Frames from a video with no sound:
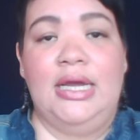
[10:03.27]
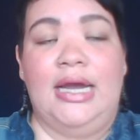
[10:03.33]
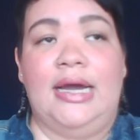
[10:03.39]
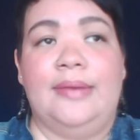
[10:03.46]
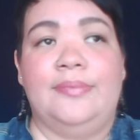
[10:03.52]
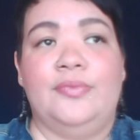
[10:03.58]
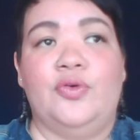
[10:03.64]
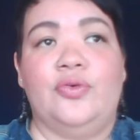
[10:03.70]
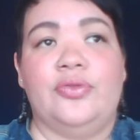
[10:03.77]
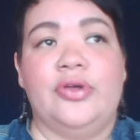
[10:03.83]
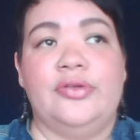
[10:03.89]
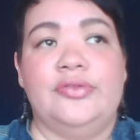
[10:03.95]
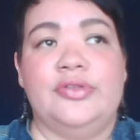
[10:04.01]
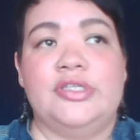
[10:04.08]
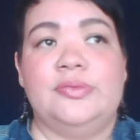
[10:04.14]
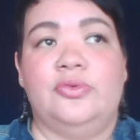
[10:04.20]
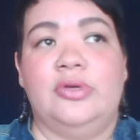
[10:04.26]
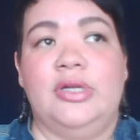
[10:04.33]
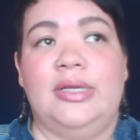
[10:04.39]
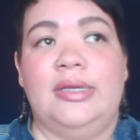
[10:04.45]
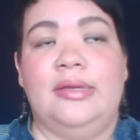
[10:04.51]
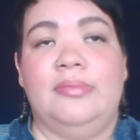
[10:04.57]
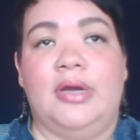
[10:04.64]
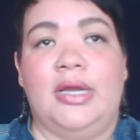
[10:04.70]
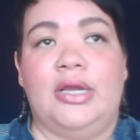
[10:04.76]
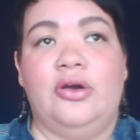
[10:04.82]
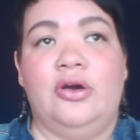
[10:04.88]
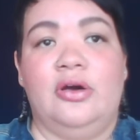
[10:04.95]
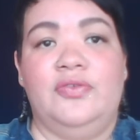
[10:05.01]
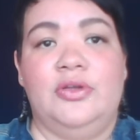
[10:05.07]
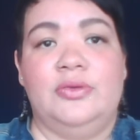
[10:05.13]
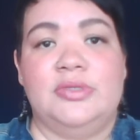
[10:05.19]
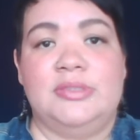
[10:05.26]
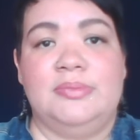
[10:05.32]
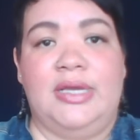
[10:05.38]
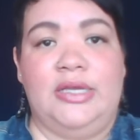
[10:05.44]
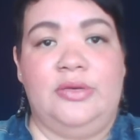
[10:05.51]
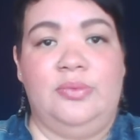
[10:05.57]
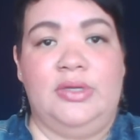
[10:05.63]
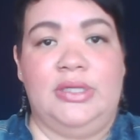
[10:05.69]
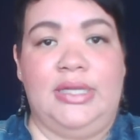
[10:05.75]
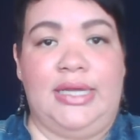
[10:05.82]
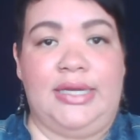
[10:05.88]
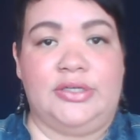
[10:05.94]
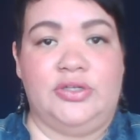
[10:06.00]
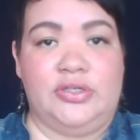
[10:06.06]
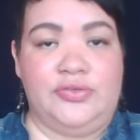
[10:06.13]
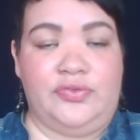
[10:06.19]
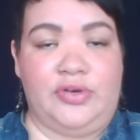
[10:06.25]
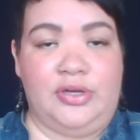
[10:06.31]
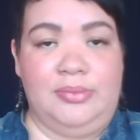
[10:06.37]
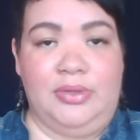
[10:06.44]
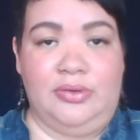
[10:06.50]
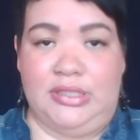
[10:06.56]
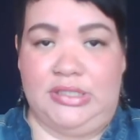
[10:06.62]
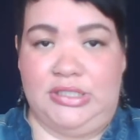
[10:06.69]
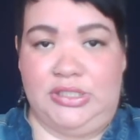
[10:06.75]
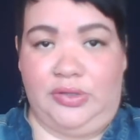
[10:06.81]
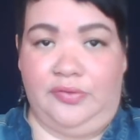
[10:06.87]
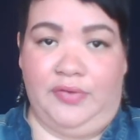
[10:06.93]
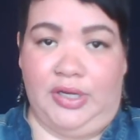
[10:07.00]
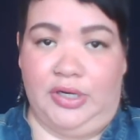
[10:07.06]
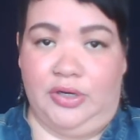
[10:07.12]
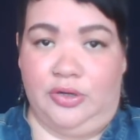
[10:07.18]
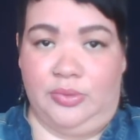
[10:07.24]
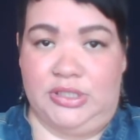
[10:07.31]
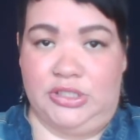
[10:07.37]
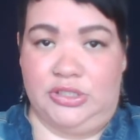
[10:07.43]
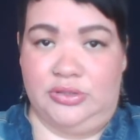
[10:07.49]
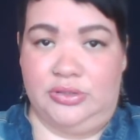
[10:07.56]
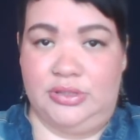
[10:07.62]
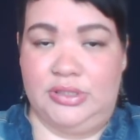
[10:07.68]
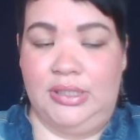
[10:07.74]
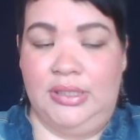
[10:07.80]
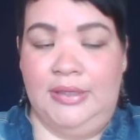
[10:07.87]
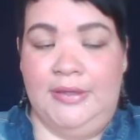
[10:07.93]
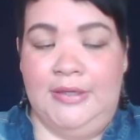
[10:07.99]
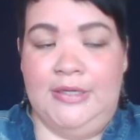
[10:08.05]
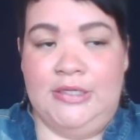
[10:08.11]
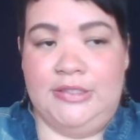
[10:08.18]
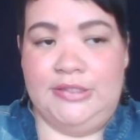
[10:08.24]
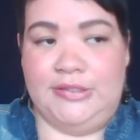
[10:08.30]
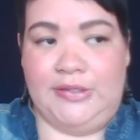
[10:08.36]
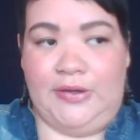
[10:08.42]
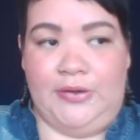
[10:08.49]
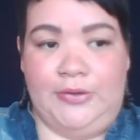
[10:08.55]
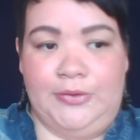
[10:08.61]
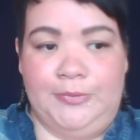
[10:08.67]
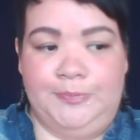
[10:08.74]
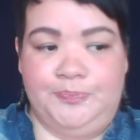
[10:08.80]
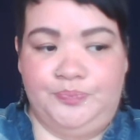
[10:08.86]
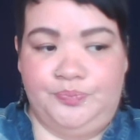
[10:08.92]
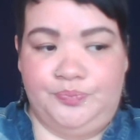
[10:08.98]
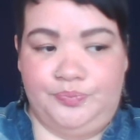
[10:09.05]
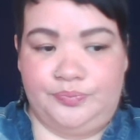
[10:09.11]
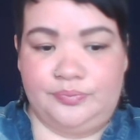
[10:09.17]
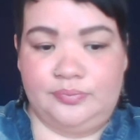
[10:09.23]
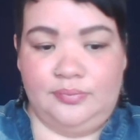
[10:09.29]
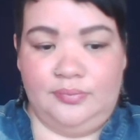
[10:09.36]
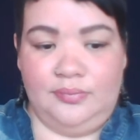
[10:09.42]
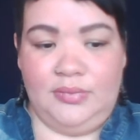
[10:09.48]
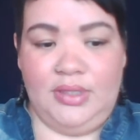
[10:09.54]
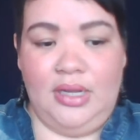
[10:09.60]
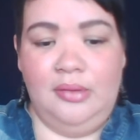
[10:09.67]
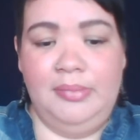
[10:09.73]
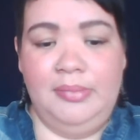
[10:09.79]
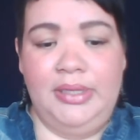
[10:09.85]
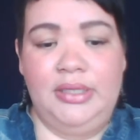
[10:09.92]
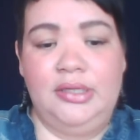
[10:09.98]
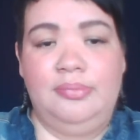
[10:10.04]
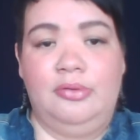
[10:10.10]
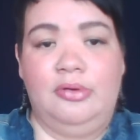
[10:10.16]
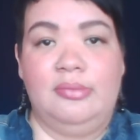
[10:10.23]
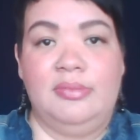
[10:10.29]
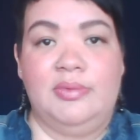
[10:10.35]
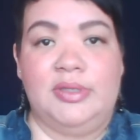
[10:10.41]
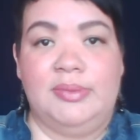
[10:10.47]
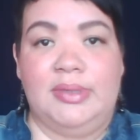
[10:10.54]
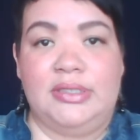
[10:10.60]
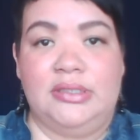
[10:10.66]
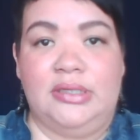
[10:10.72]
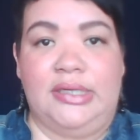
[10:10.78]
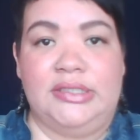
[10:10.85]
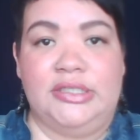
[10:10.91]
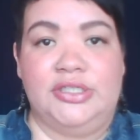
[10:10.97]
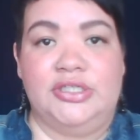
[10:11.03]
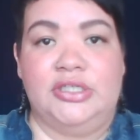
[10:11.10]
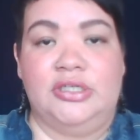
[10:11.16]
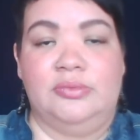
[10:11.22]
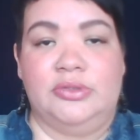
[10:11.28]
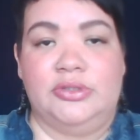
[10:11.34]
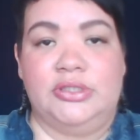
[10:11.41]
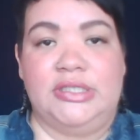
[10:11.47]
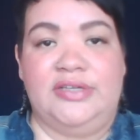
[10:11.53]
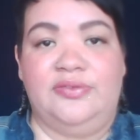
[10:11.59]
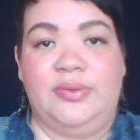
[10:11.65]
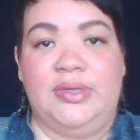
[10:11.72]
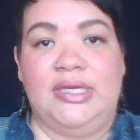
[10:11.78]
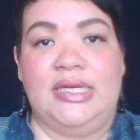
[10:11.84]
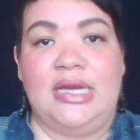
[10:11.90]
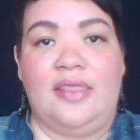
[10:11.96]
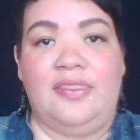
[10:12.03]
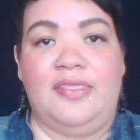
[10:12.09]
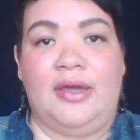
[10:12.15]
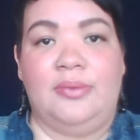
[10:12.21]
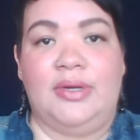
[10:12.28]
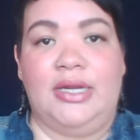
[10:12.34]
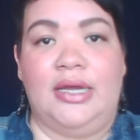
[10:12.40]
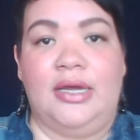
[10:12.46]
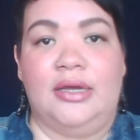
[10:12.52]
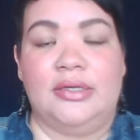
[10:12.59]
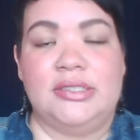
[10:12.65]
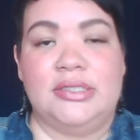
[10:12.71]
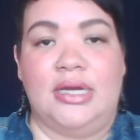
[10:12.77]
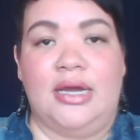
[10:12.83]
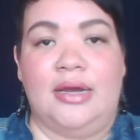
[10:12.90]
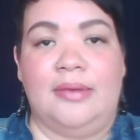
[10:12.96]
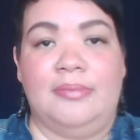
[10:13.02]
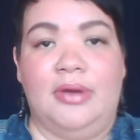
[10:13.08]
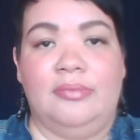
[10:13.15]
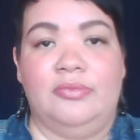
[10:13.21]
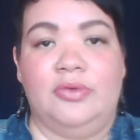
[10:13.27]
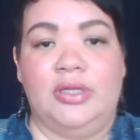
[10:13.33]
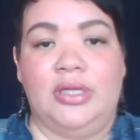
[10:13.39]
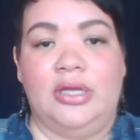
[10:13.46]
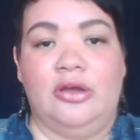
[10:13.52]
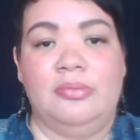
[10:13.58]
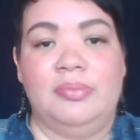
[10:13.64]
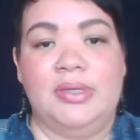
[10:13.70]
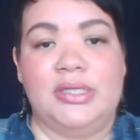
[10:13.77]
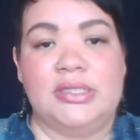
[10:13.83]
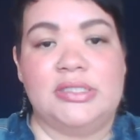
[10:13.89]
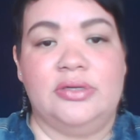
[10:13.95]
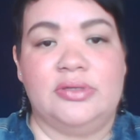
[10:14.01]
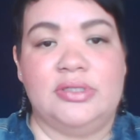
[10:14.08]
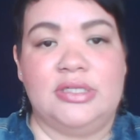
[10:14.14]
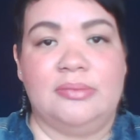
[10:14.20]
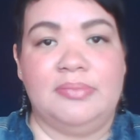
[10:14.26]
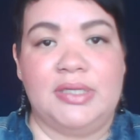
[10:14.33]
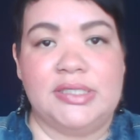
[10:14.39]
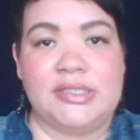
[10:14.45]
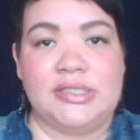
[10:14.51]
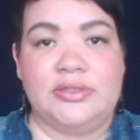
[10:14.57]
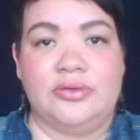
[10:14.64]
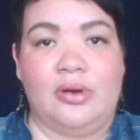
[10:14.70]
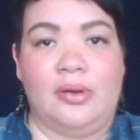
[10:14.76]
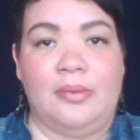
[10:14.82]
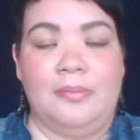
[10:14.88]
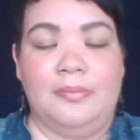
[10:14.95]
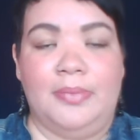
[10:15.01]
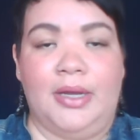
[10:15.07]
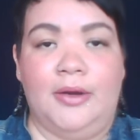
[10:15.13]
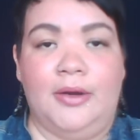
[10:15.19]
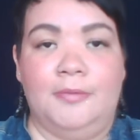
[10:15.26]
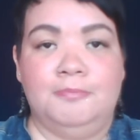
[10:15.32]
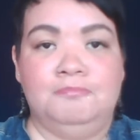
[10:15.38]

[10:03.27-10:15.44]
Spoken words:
Although this morning my coffee was made with lactose-free milk and so far no issues. So I'll make an appointment with my dietitian and we'll see if we can nut that one out. I'm really hoping it's not dumping syndrome, but